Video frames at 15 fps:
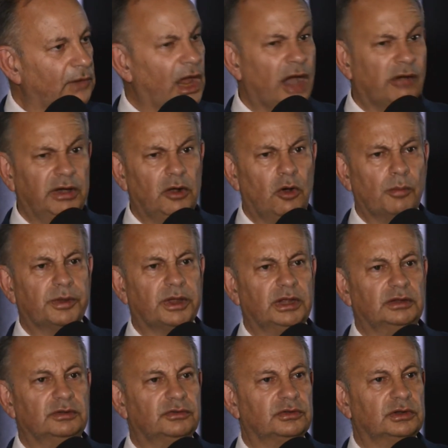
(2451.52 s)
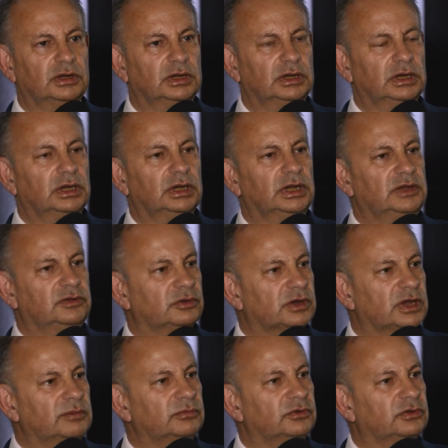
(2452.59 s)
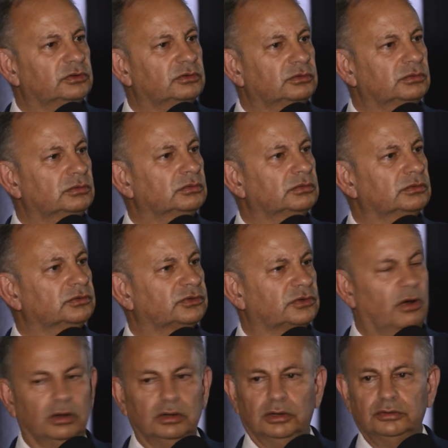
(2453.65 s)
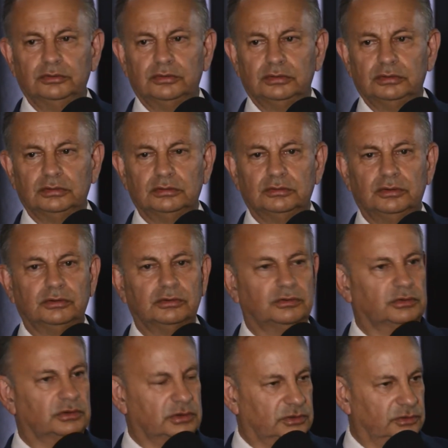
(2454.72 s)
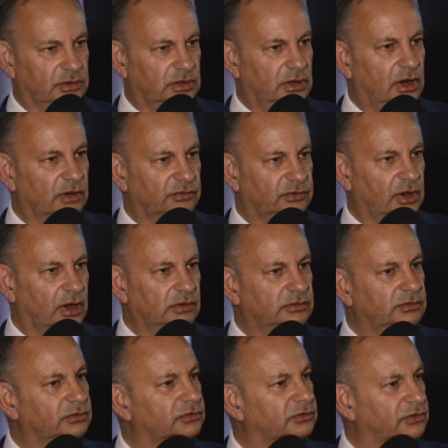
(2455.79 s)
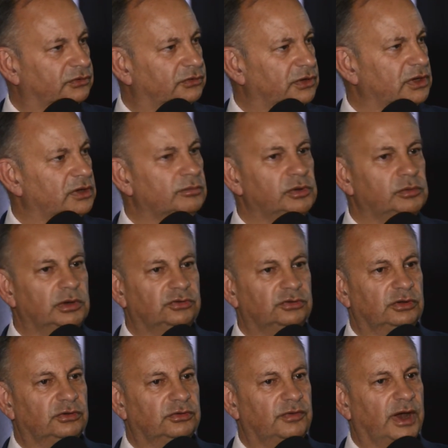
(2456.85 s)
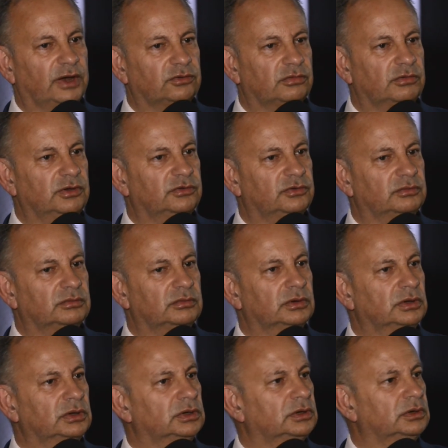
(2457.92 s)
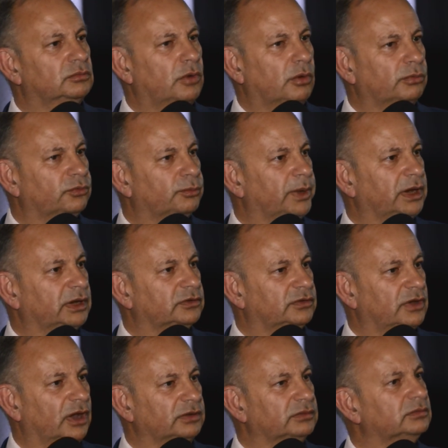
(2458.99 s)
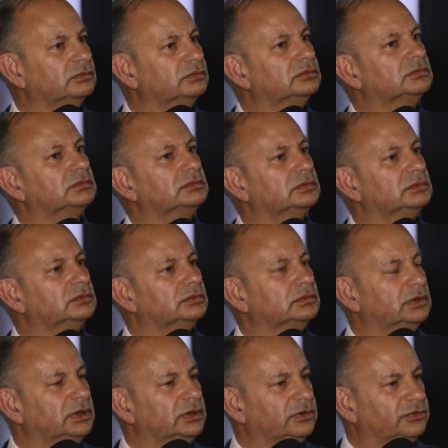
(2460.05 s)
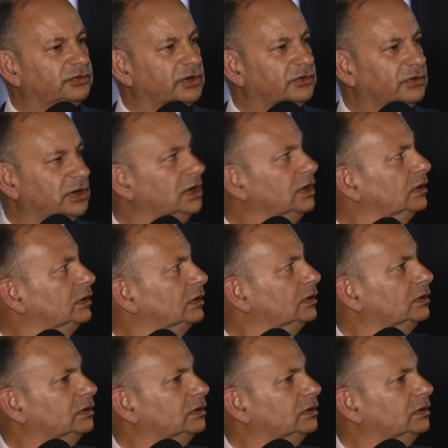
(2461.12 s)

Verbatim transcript: Harry Hopkins. He took him to Scotland, to, to Glasgow, to, to see the munitions factories and what was being done in the city